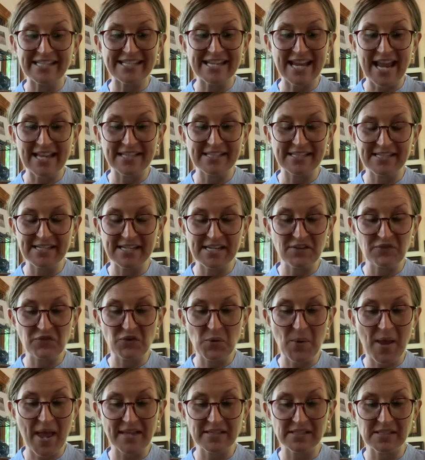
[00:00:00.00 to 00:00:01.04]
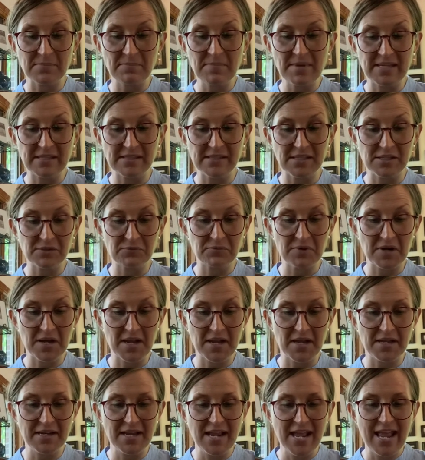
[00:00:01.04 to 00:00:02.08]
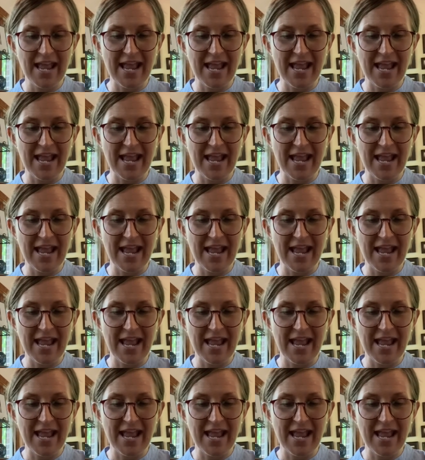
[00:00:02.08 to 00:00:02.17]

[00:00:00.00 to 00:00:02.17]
tested, if you ask me, said Ron,